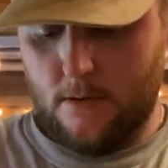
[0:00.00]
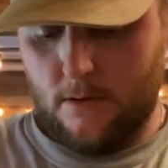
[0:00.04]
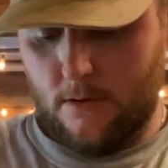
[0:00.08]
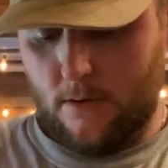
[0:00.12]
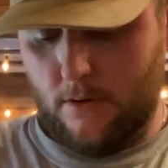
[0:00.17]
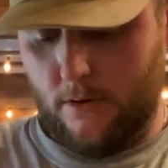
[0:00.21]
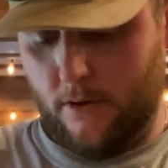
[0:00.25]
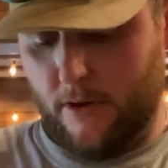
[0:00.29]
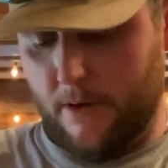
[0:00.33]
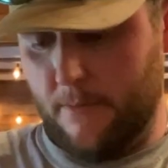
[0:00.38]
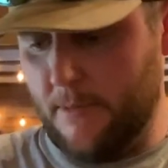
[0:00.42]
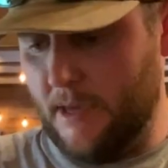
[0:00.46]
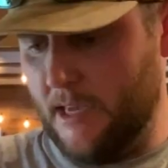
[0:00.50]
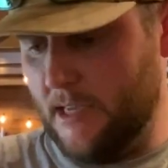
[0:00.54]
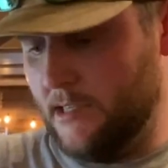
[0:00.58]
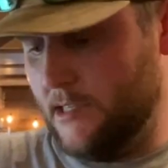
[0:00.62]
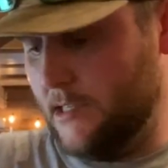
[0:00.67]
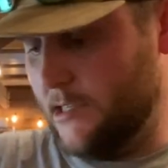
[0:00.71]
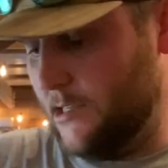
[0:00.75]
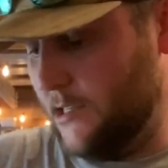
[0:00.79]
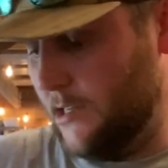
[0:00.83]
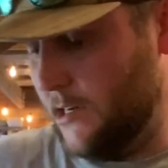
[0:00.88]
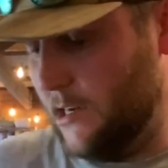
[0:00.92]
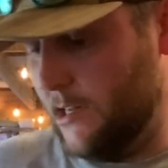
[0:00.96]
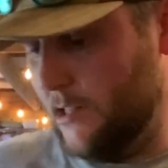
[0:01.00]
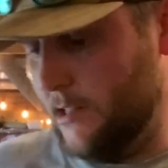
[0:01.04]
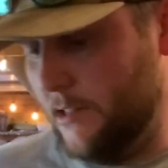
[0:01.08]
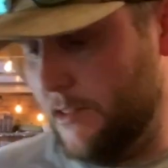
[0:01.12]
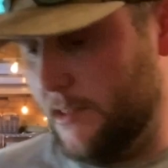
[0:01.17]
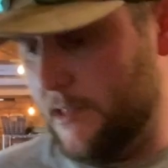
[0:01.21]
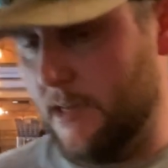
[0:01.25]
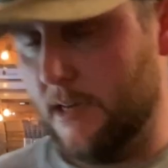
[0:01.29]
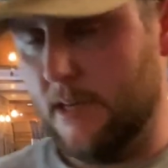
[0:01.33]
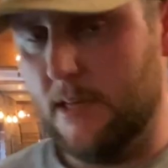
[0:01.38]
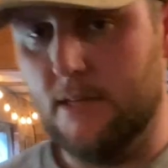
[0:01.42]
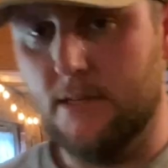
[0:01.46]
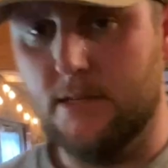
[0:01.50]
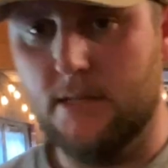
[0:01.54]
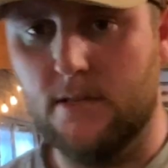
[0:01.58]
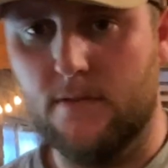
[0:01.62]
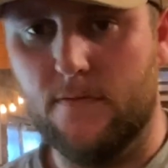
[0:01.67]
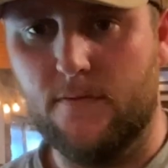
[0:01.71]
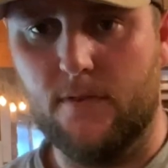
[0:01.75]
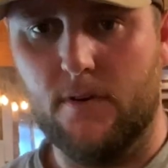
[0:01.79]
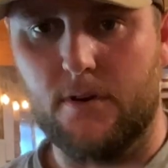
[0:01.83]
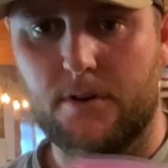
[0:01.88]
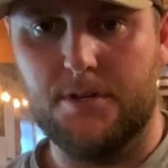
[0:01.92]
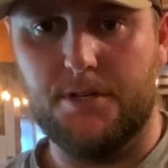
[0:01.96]
Green beans is another thing. Is the
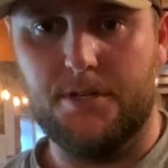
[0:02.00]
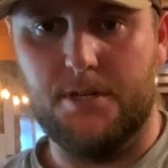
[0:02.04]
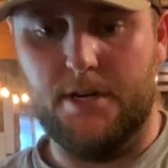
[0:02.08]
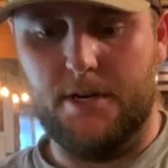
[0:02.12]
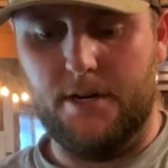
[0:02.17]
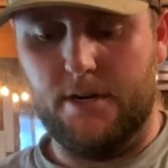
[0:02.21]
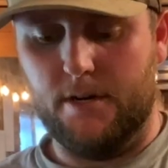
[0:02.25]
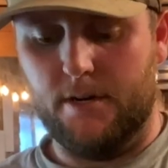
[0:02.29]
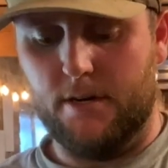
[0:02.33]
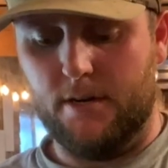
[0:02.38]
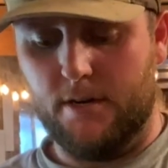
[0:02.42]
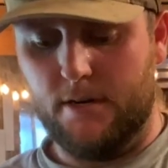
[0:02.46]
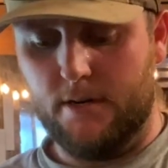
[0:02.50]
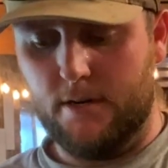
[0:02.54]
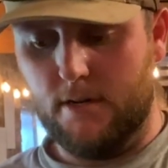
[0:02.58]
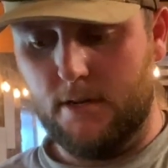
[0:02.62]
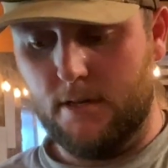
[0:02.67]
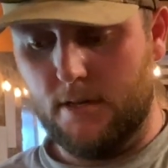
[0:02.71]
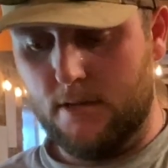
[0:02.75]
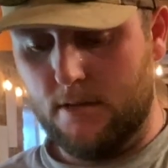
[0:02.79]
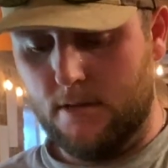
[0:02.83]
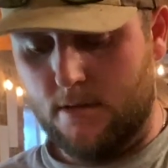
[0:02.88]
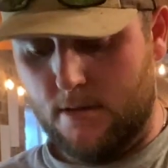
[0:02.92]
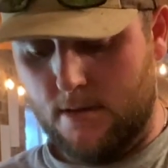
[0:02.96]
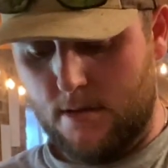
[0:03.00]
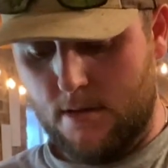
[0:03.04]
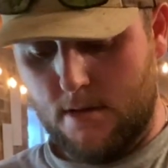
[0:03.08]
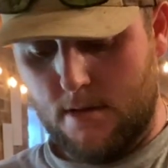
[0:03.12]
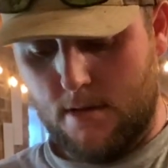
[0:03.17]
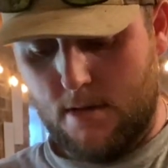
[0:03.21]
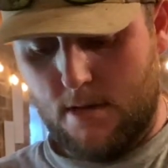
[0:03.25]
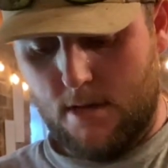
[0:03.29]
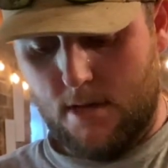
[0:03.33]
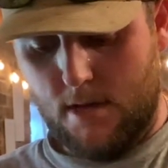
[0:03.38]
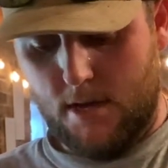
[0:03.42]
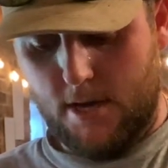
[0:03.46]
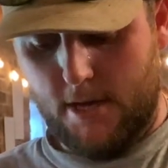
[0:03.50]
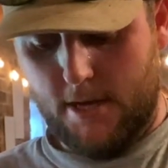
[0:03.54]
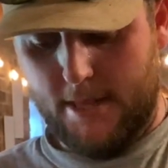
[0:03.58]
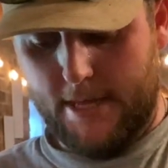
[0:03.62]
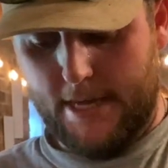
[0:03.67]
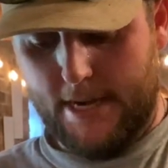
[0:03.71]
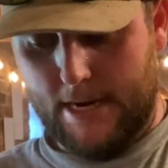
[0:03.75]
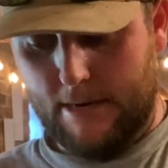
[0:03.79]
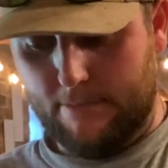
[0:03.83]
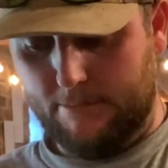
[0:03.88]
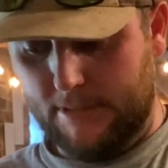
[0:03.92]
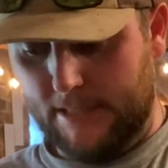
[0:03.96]
first year Uh,
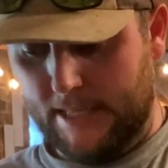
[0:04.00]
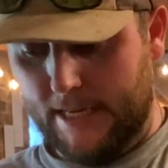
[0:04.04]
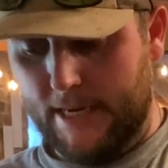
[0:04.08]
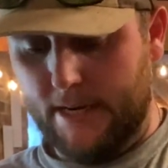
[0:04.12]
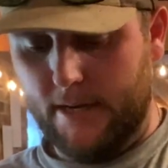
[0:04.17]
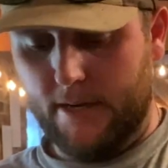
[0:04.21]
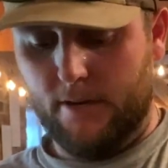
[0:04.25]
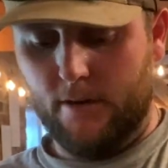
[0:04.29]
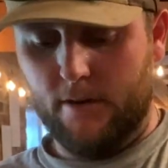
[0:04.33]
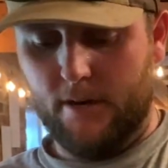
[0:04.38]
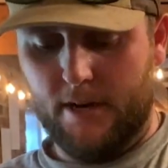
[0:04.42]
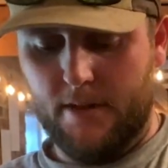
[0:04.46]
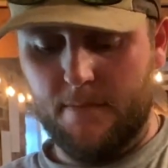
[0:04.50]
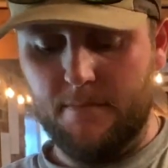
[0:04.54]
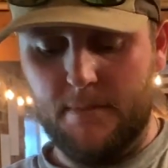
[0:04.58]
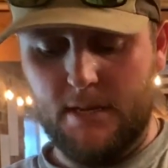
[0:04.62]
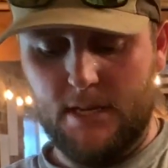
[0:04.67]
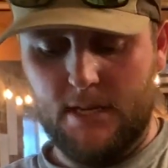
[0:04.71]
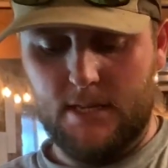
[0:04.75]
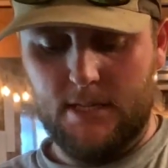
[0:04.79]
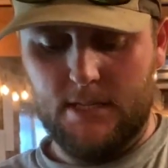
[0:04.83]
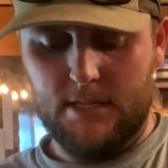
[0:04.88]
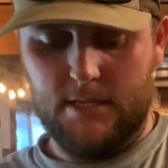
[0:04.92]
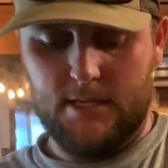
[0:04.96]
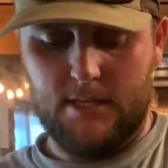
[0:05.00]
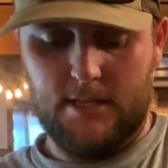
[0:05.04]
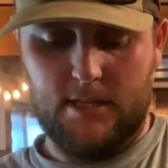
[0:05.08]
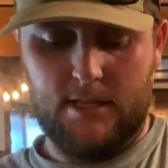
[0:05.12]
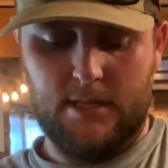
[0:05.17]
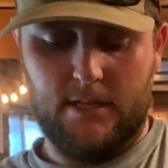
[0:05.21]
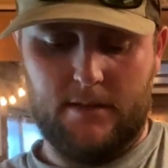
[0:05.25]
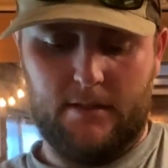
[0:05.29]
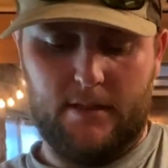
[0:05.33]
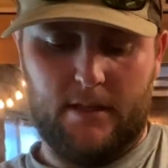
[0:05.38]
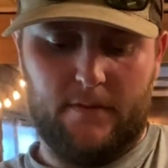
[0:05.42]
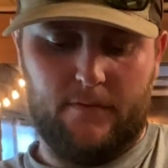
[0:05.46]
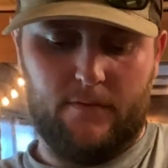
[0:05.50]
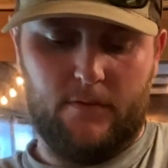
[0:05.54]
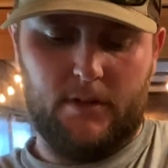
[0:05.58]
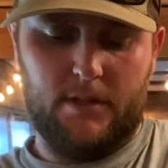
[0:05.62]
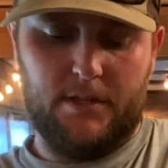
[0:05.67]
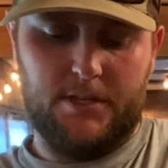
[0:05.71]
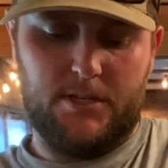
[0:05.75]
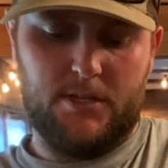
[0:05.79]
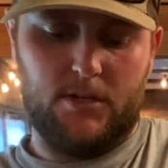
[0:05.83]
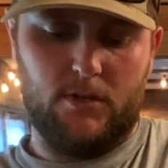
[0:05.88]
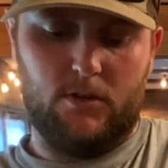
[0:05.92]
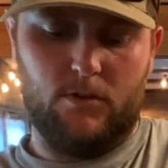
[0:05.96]
that I planted green beans, and they, they've really
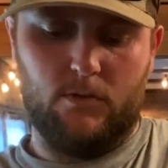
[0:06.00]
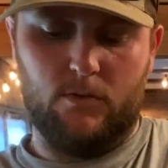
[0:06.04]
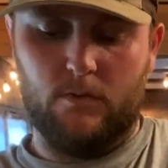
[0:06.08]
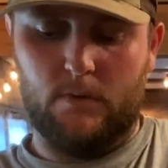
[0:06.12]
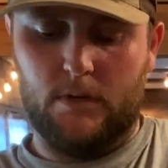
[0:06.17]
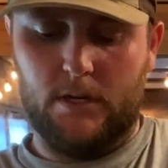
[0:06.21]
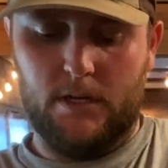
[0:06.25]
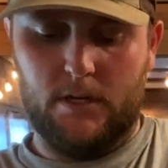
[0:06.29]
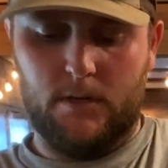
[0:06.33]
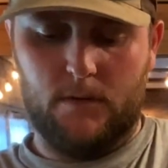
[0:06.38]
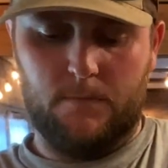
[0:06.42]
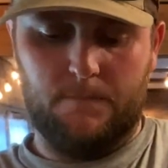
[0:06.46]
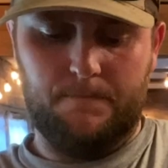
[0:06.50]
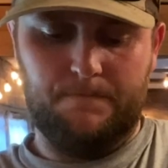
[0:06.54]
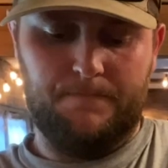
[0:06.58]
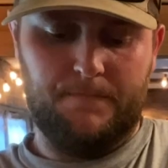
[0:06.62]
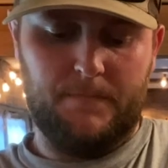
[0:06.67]
sold well.